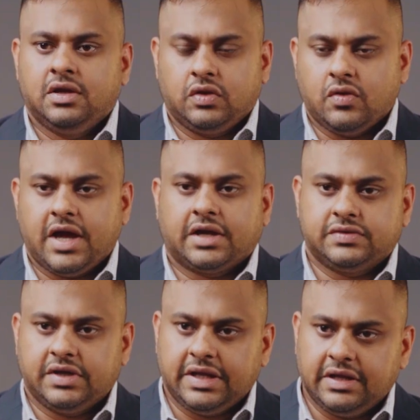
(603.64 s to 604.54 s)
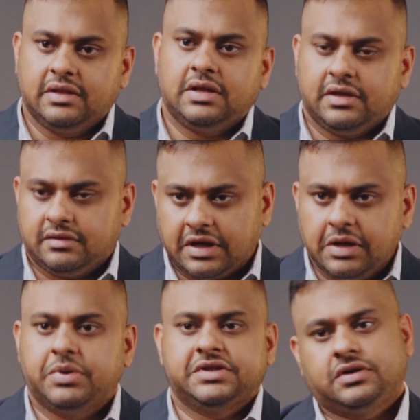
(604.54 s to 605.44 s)
you are actually in the
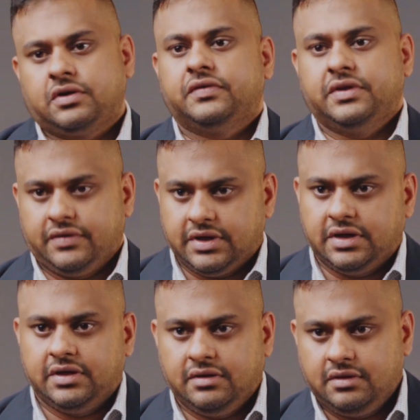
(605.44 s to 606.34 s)
3% of the world.